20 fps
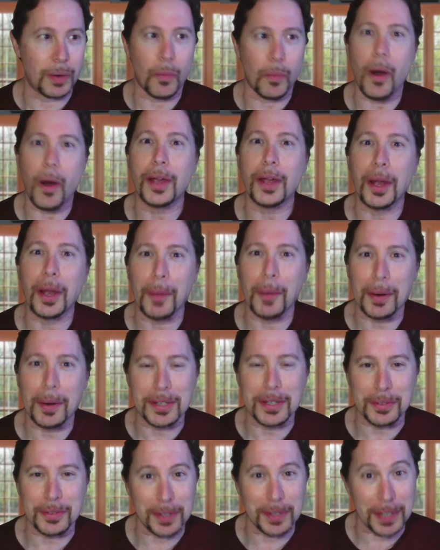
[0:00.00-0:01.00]
walking around
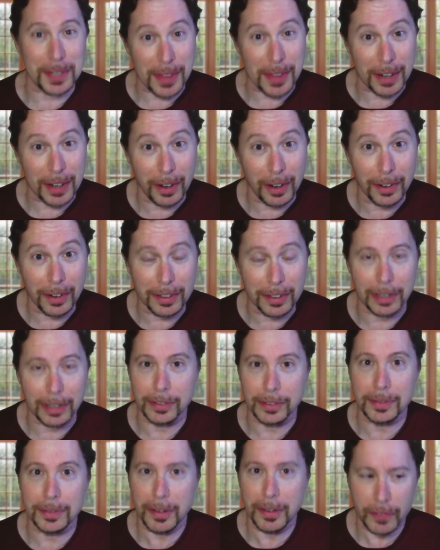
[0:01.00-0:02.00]
isn't really that hard. And
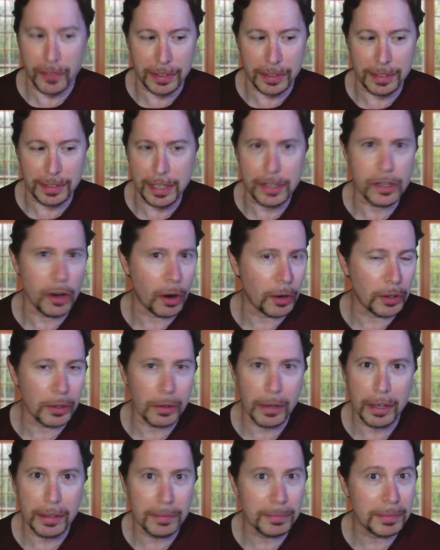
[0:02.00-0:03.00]
if it is hard, you
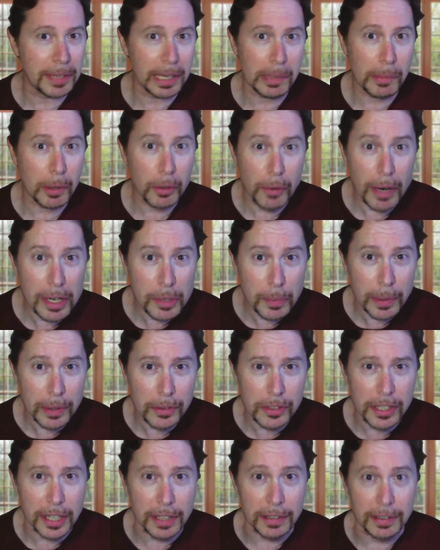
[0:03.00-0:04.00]
can get a motorized
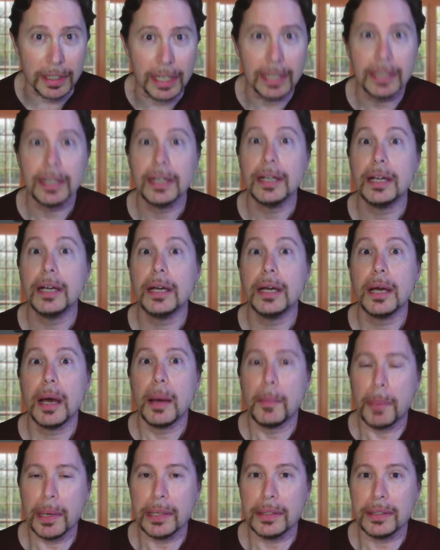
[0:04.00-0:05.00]
wheelchair.
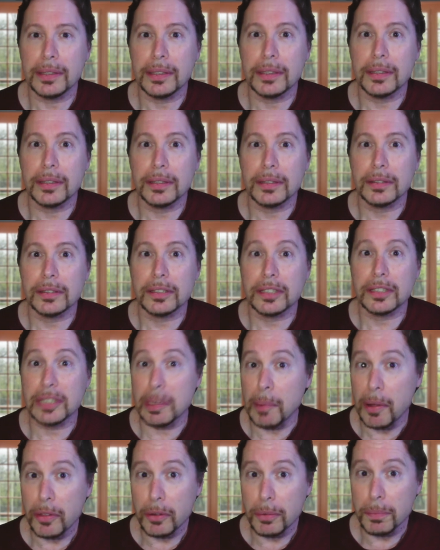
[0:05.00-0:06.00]
But some
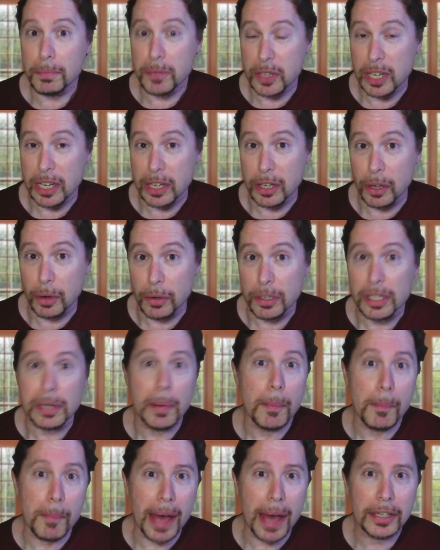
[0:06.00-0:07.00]
other CEOs
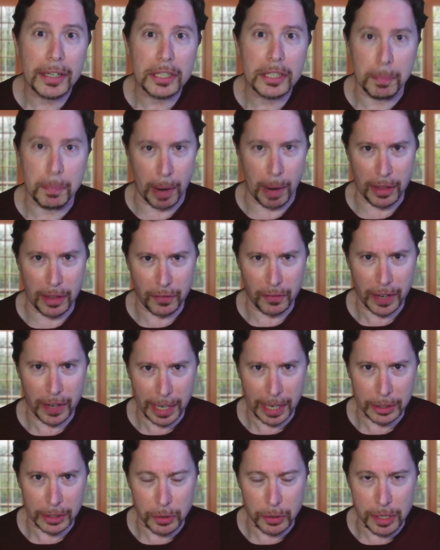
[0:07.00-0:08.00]
manage by the
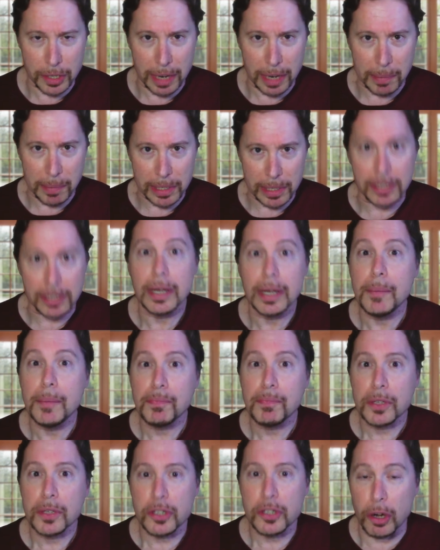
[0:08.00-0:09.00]
financial statements.
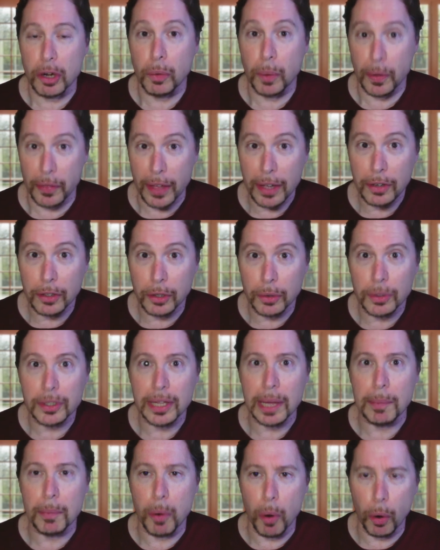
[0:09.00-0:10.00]
So what they do is
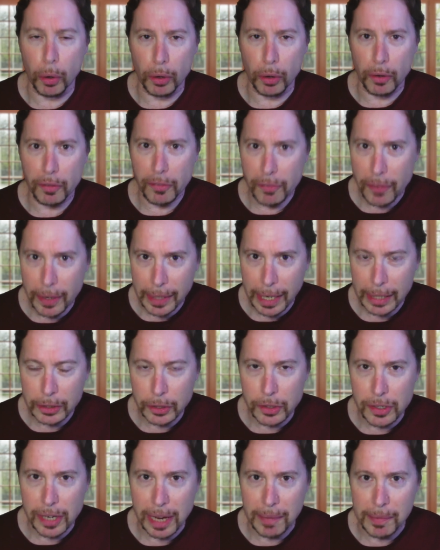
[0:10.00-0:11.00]
they pore over financial
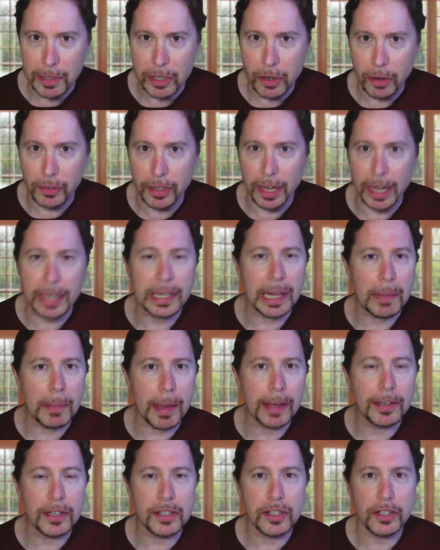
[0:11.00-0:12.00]
statements all day and they make
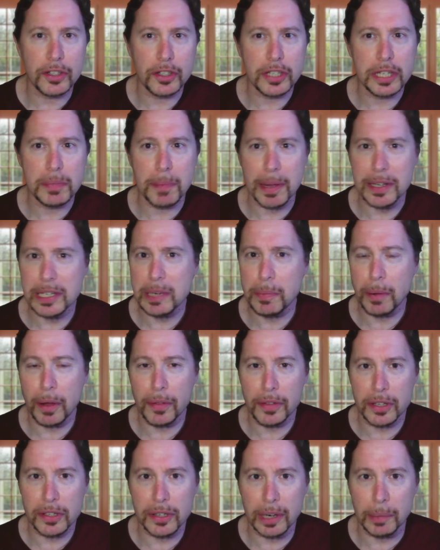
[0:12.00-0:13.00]
decisions based upon
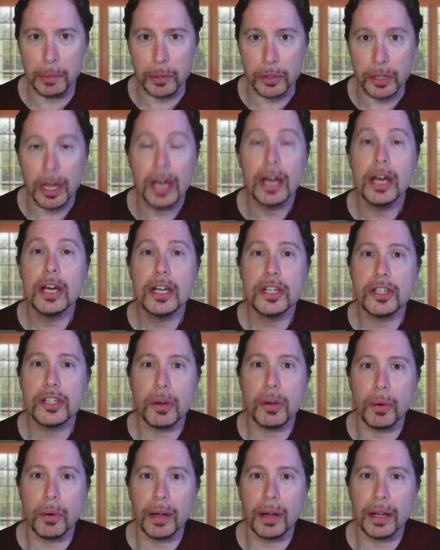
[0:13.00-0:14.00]
these numbers. So